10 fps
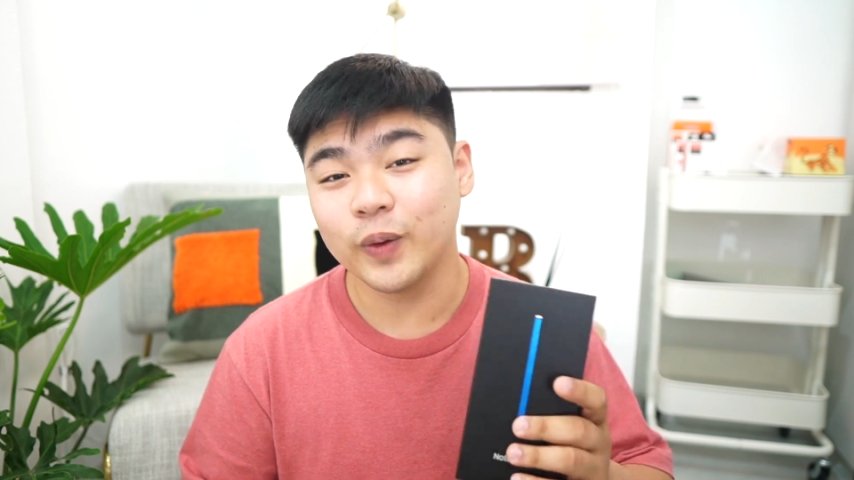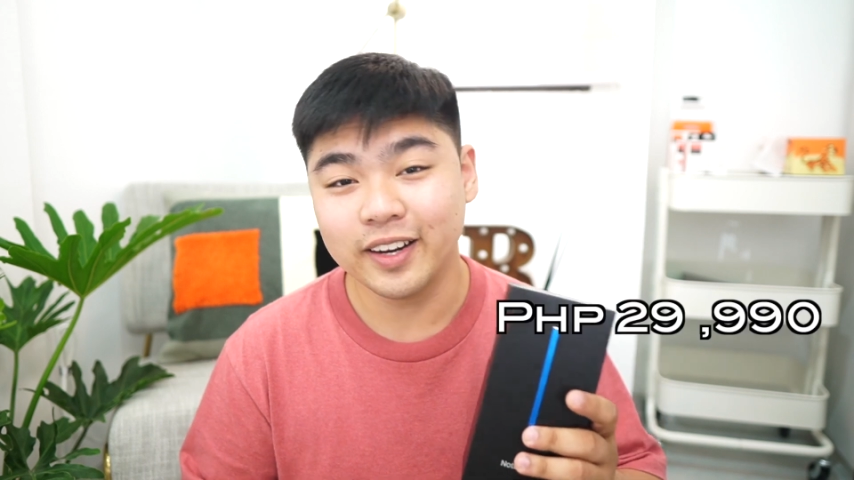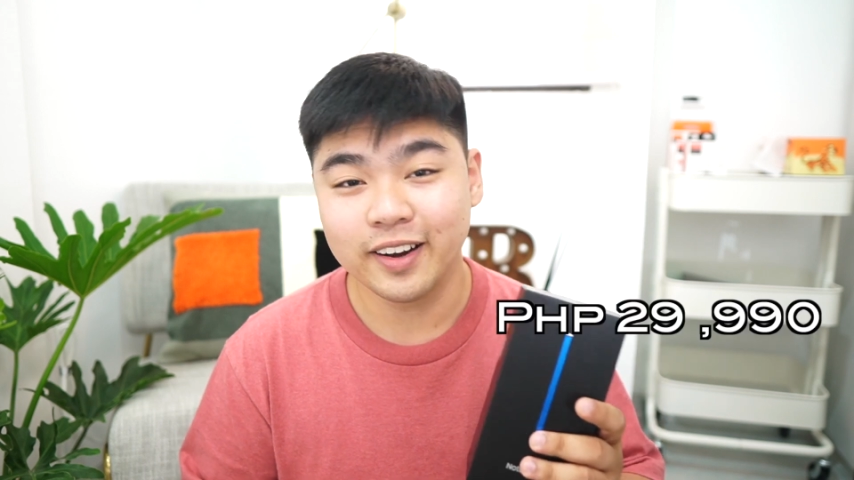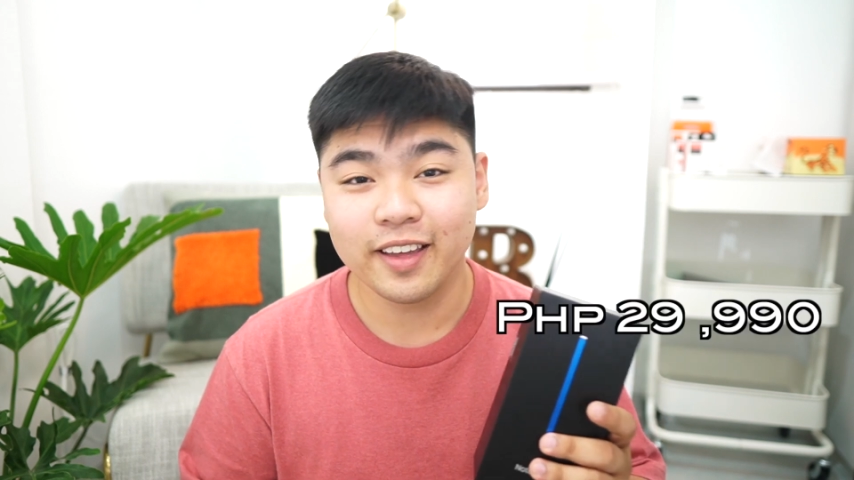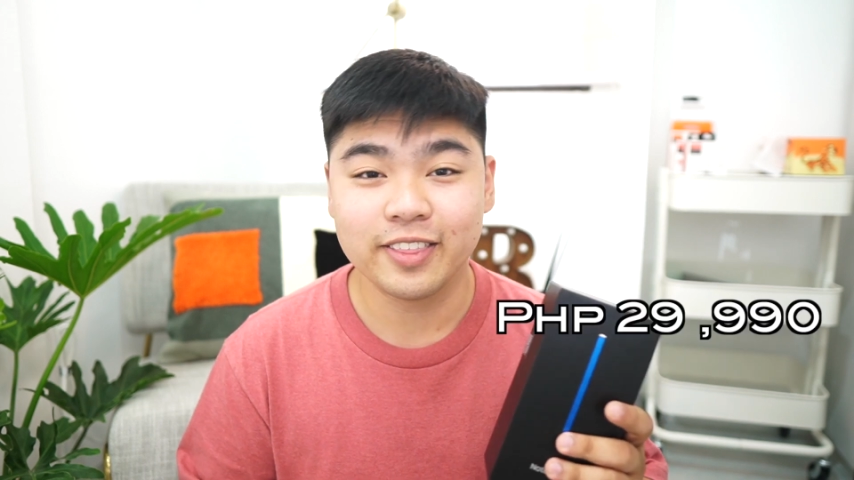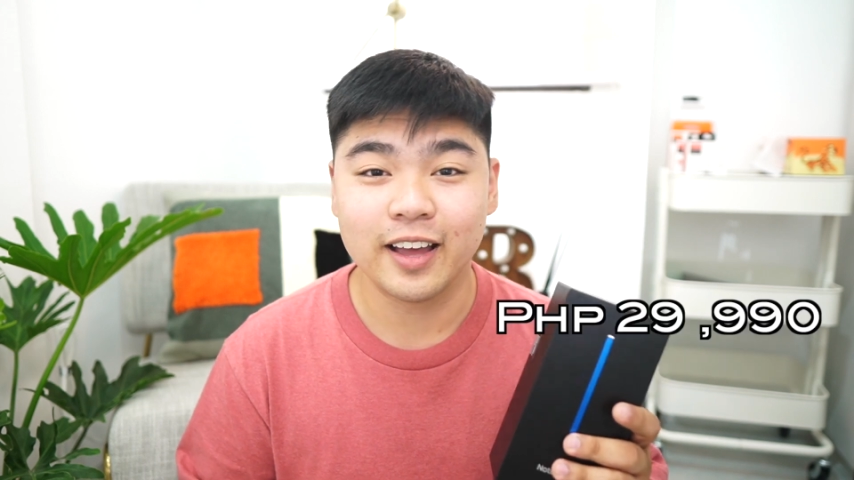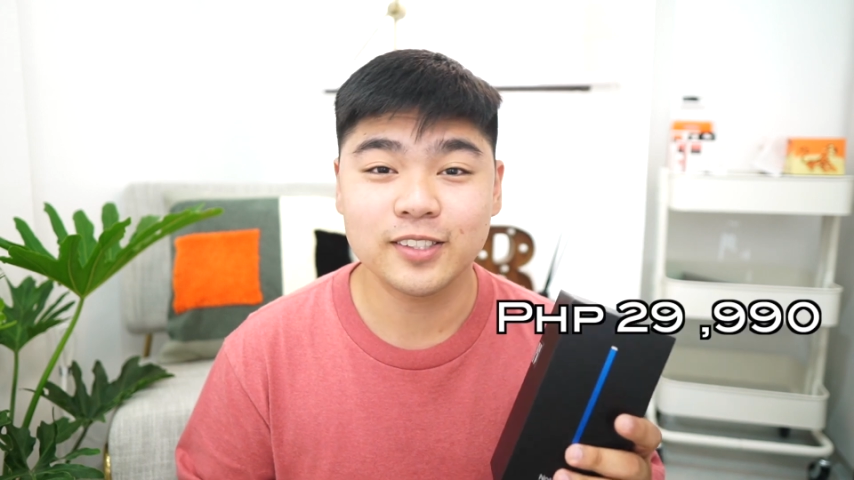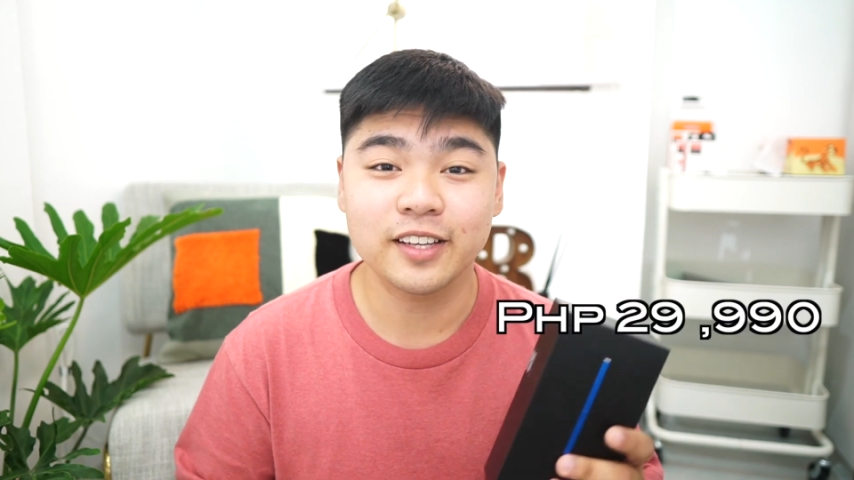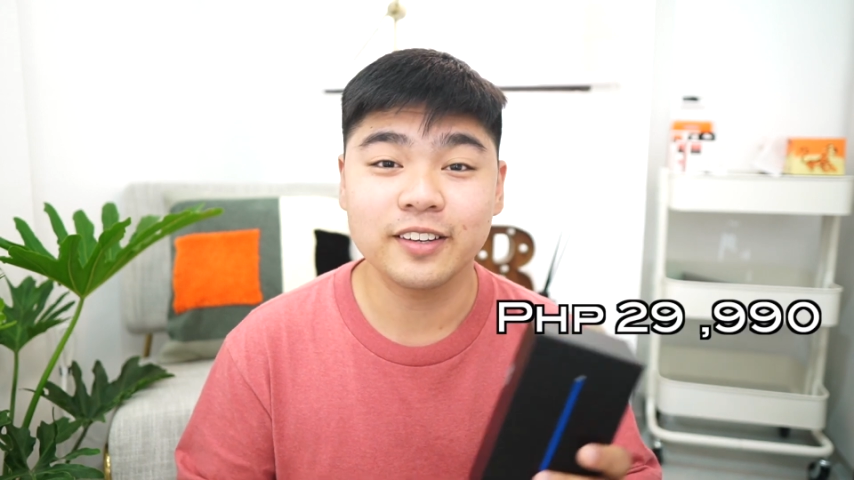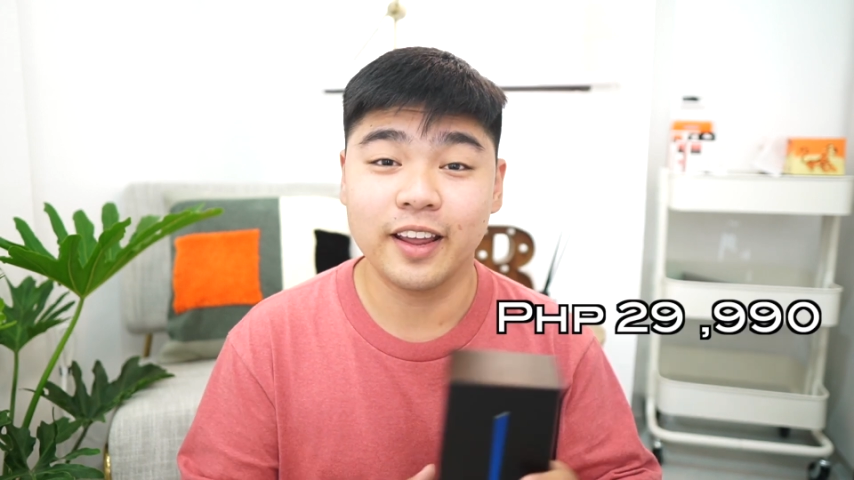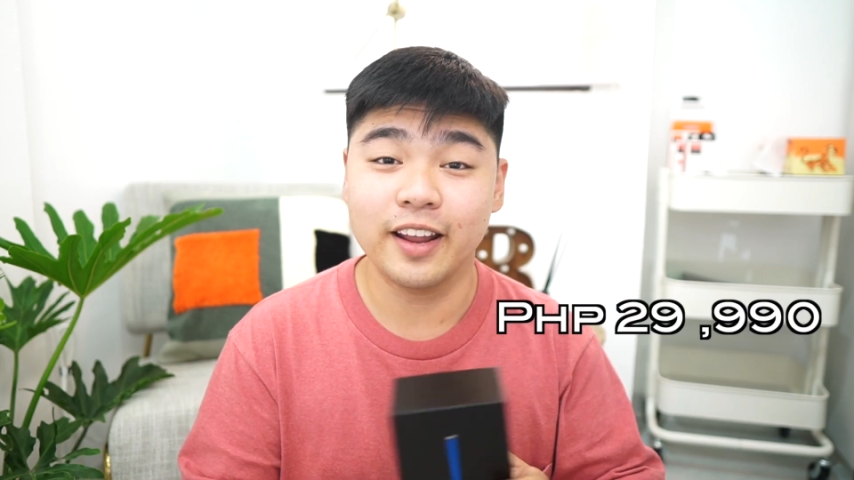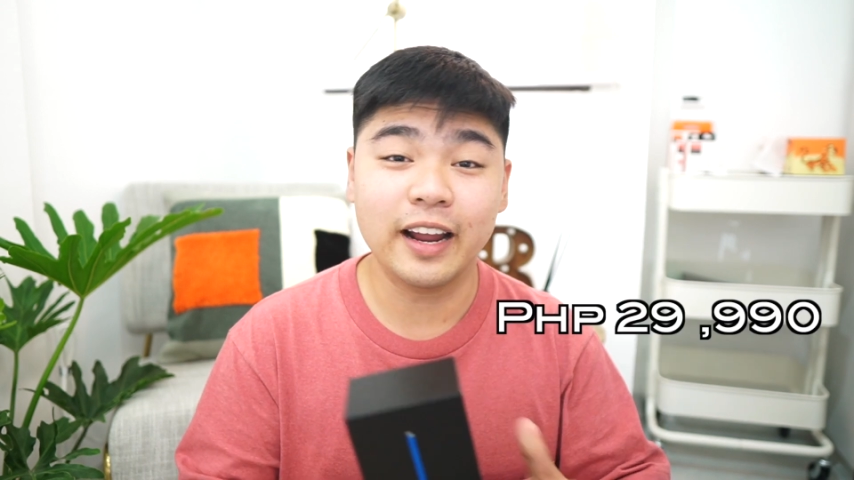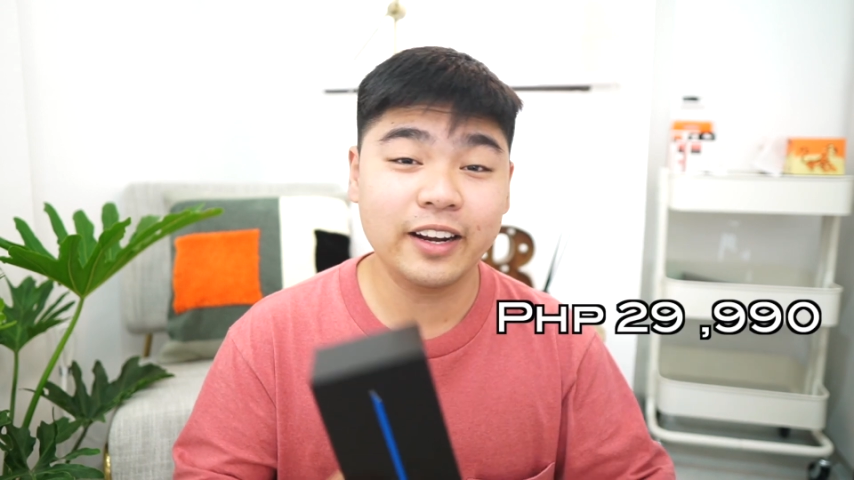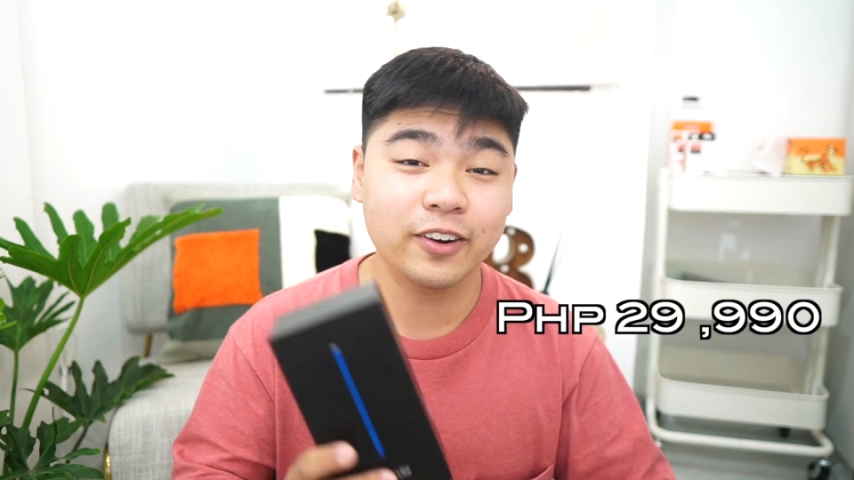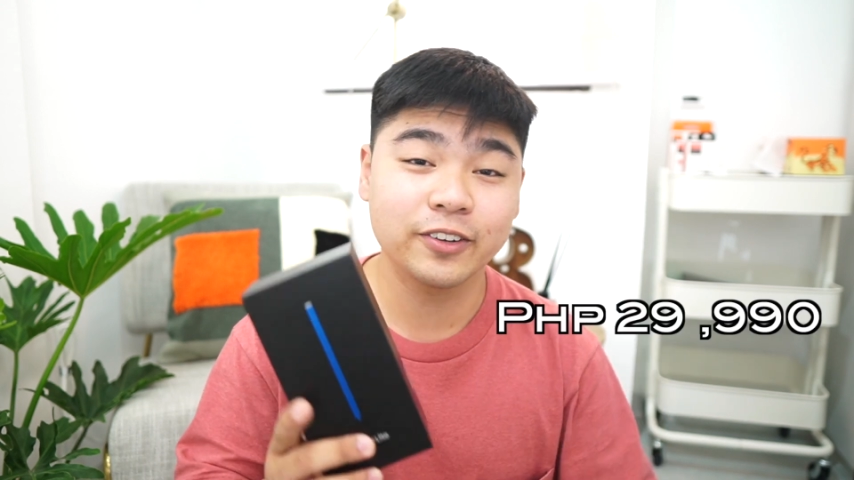
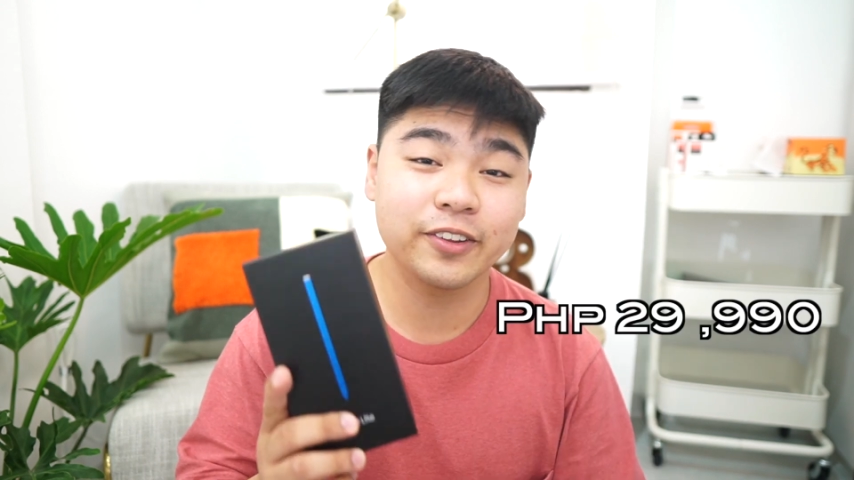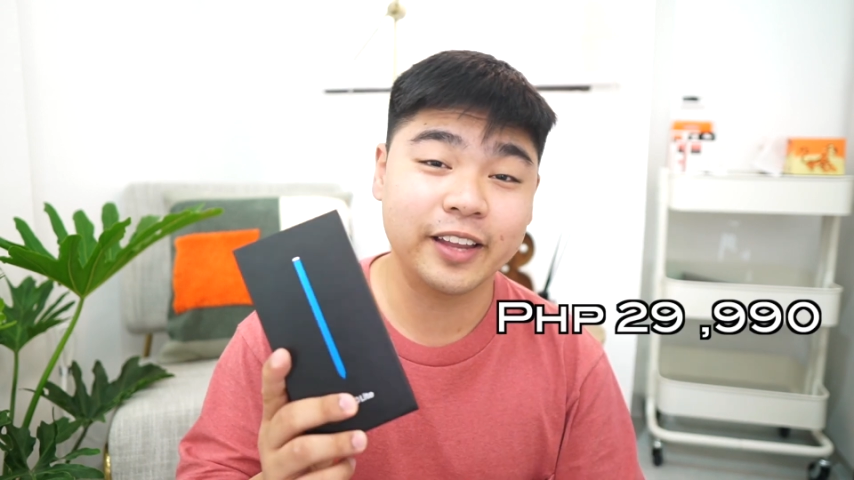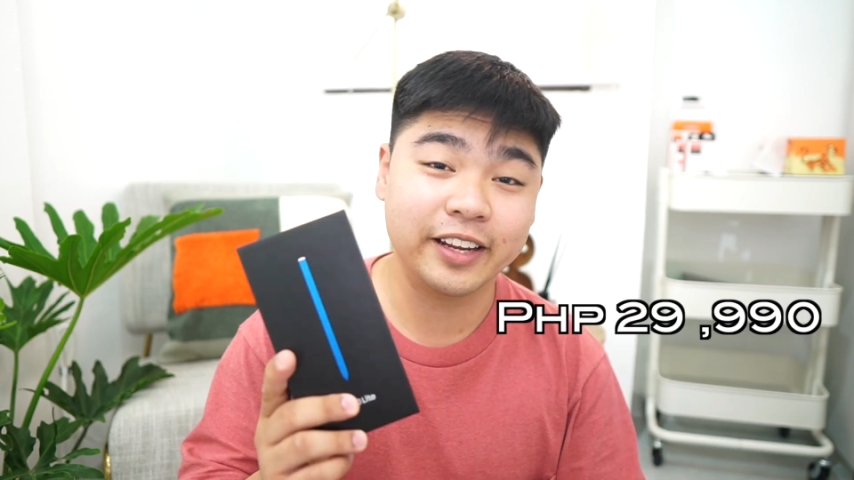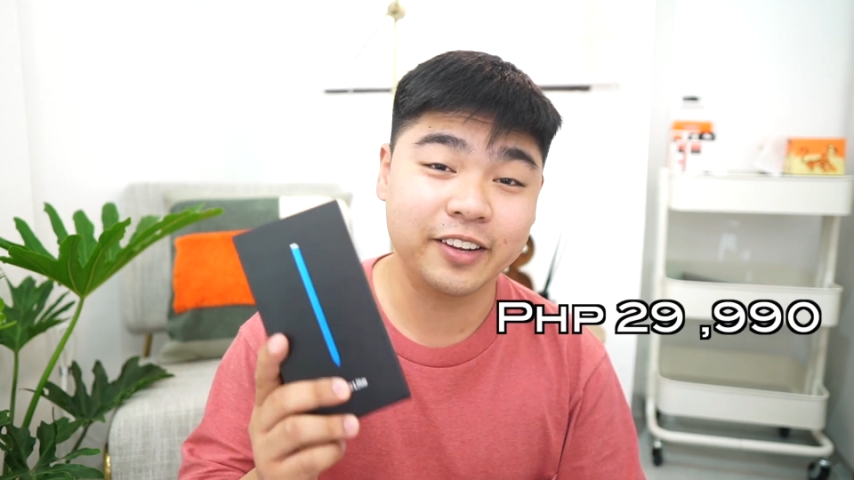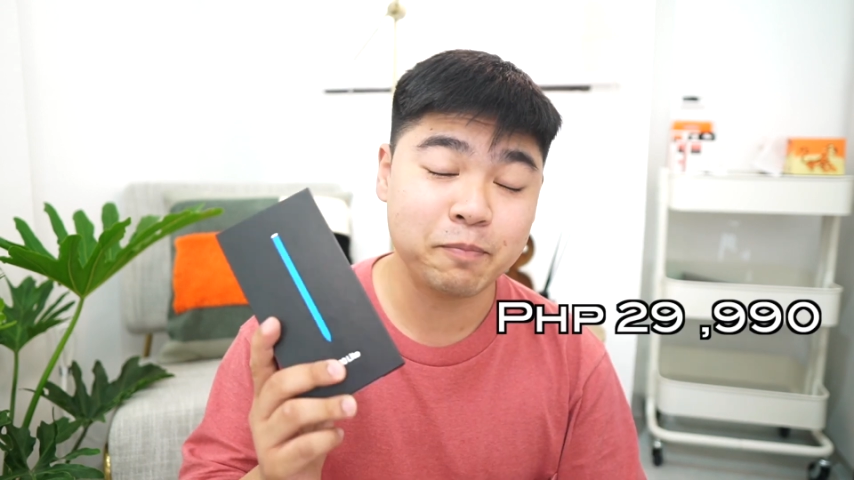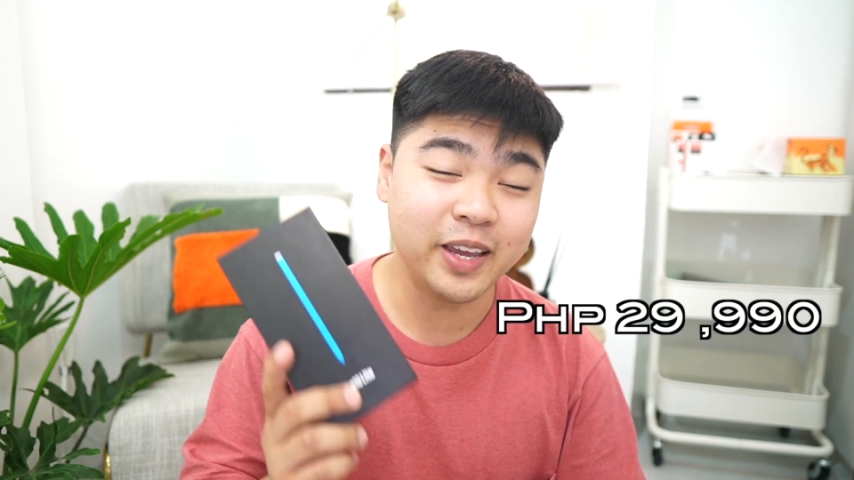29,990